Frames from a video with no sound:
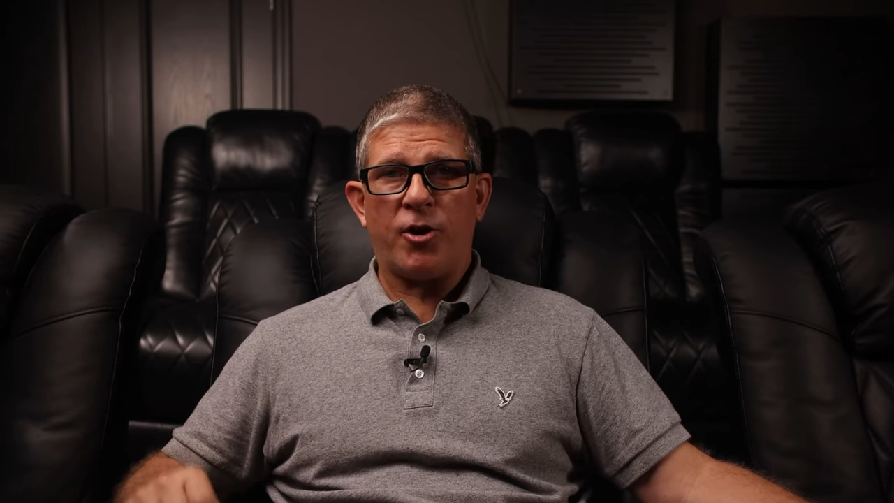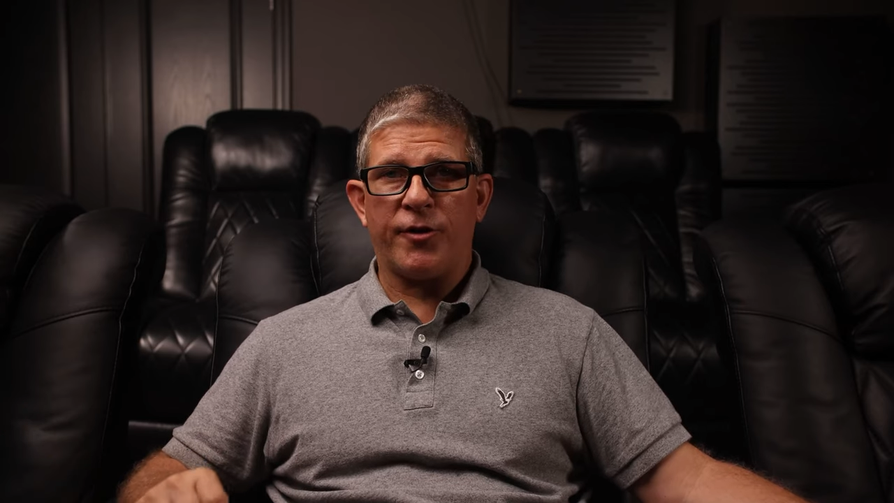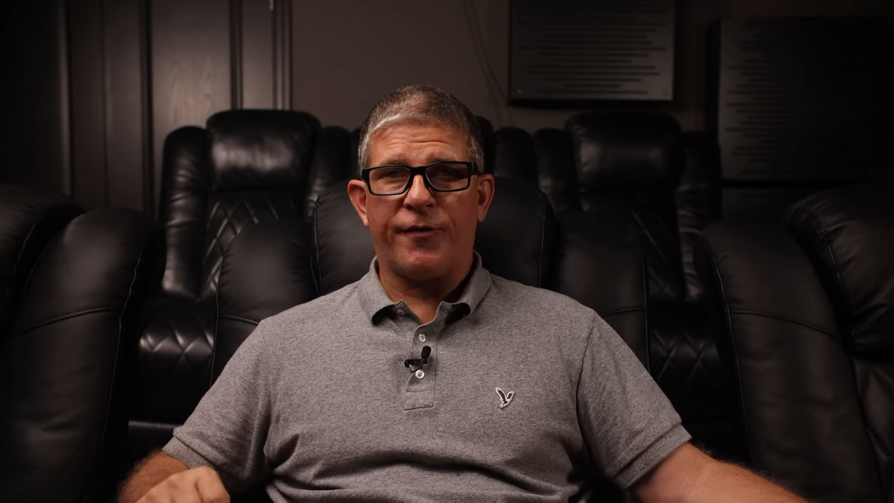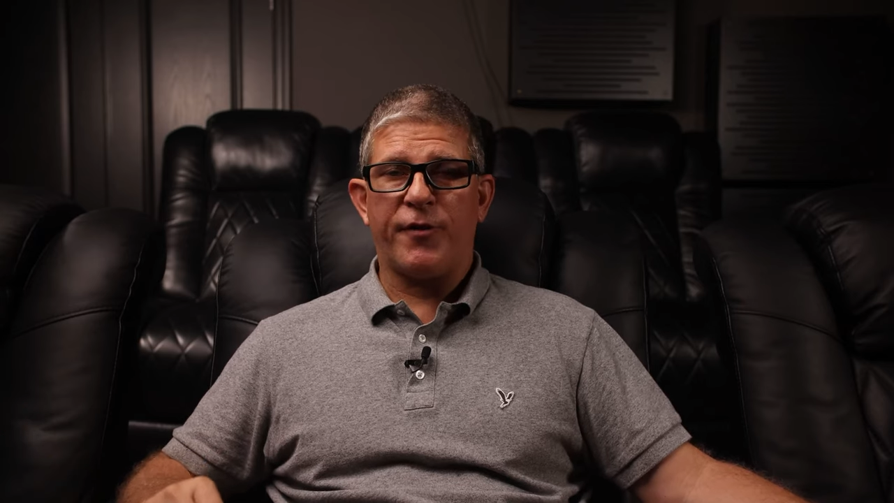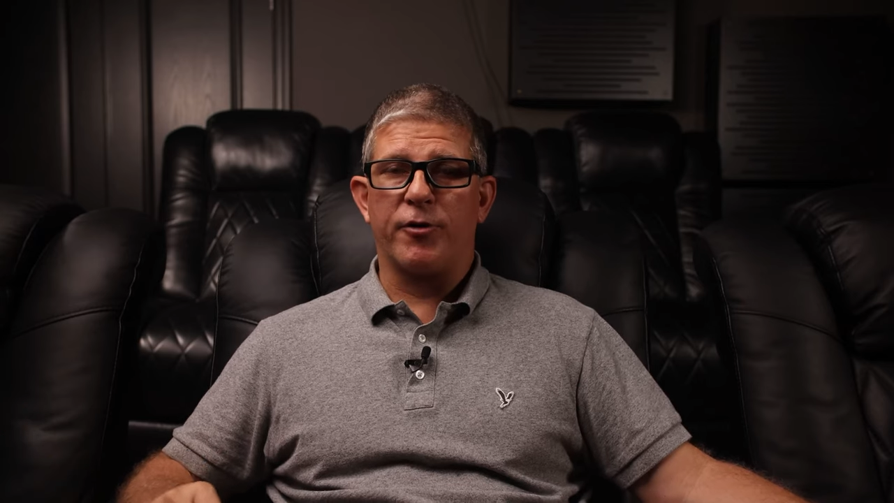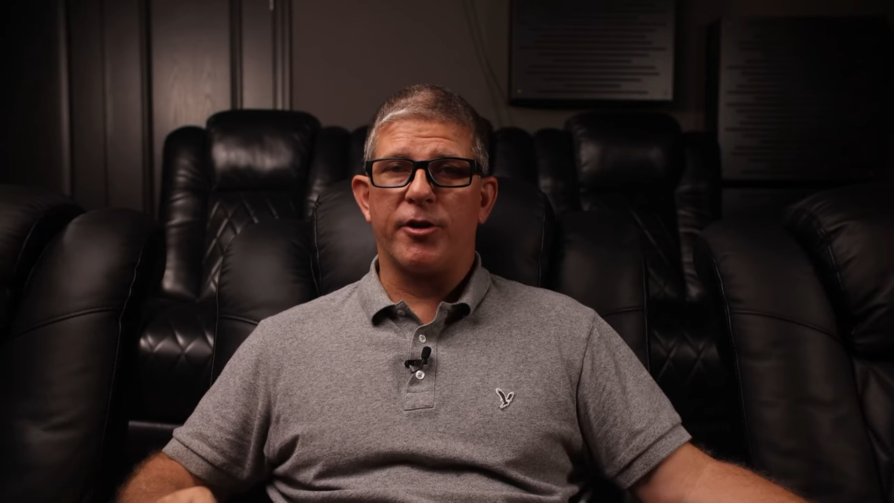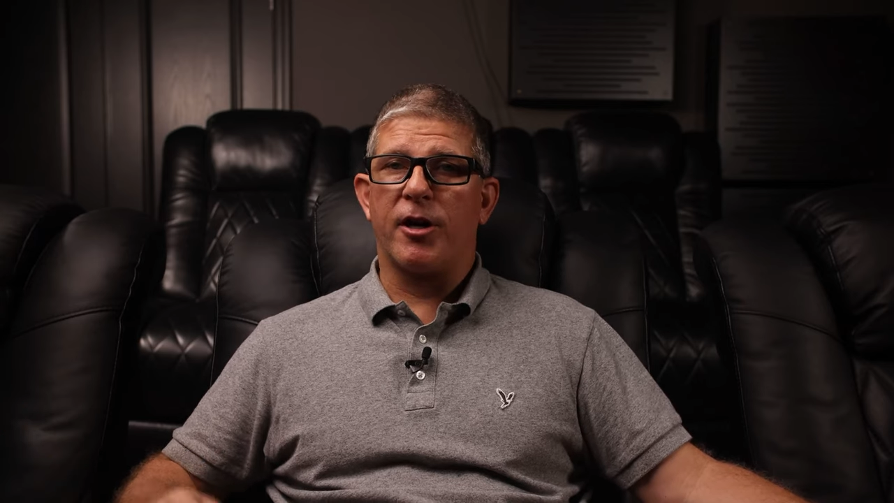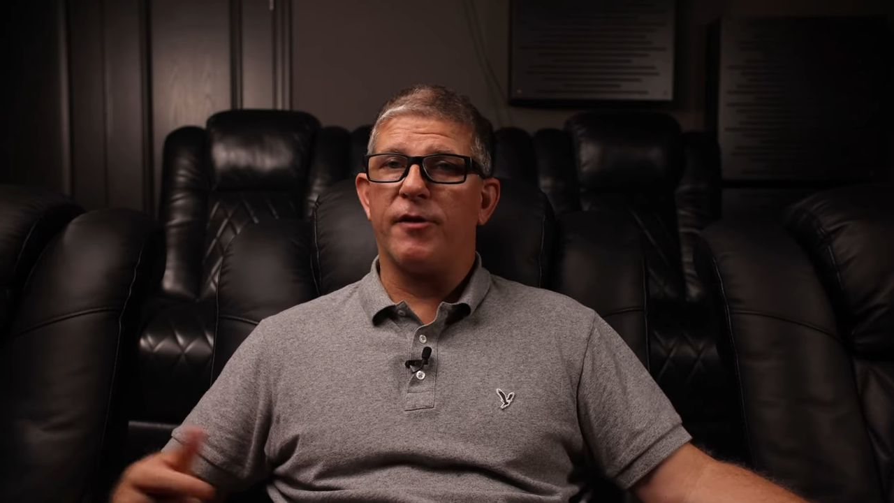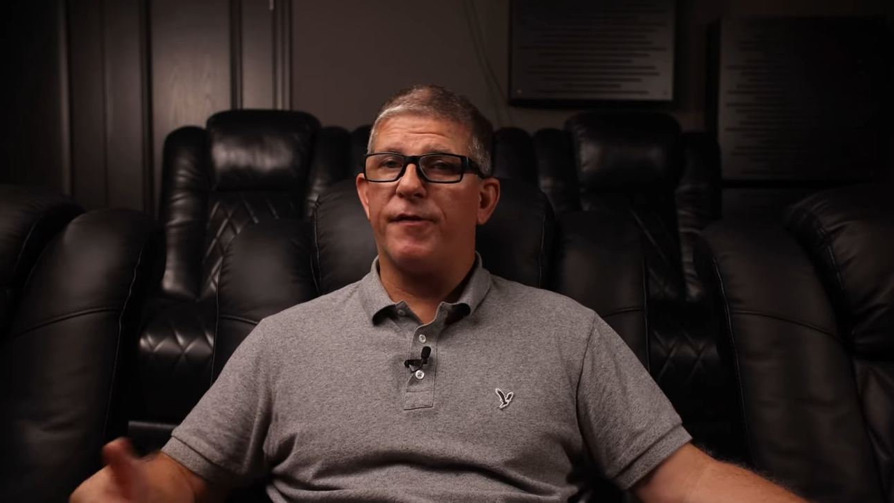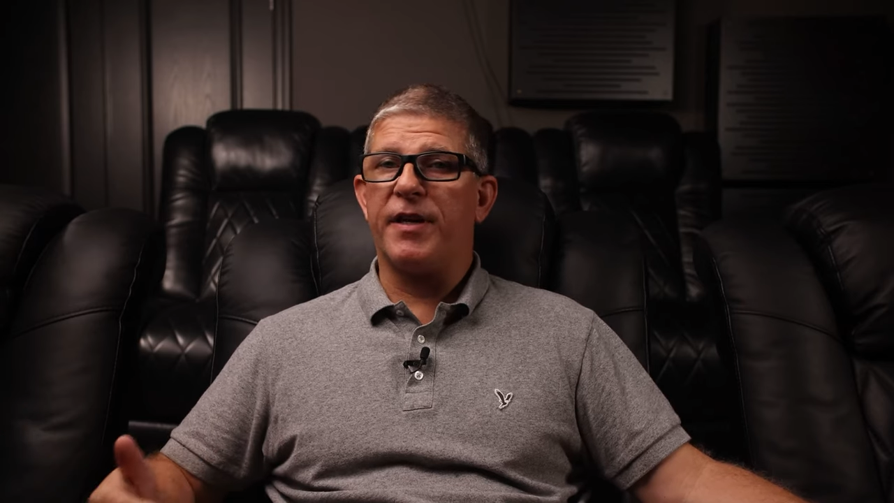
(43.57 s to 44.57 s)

on the Furrion